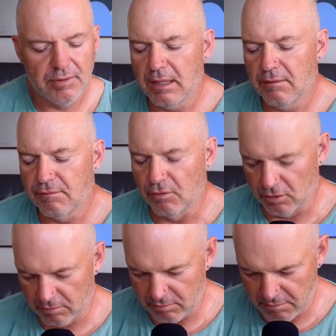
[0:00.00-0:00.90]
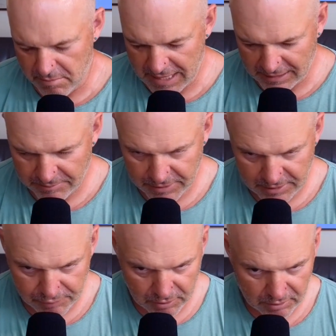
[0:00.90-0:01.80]
for many
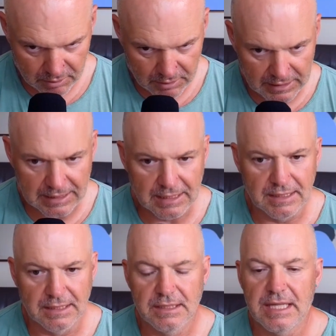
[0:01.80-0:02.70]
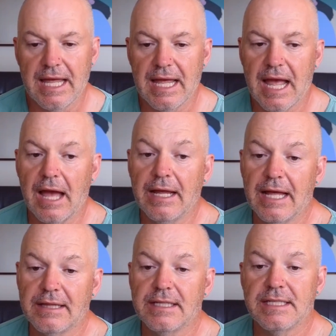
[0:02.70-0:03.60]
people is they
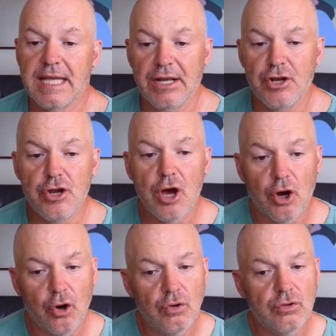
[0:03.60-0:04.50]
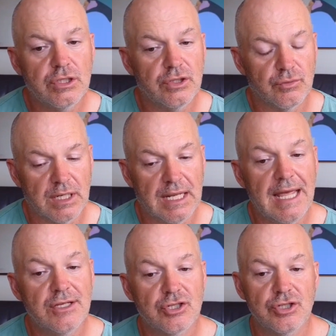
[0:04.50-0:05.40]
get to say no to the
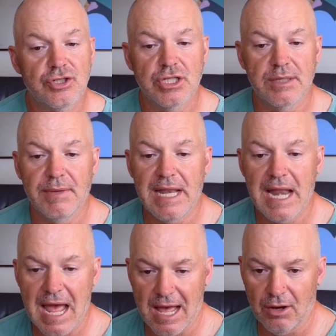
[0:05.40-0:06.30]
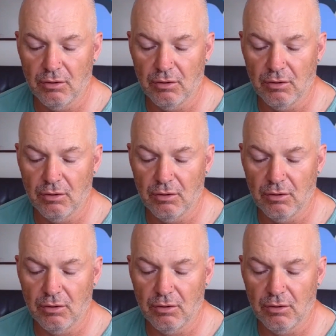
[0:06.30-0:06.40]
relationship now.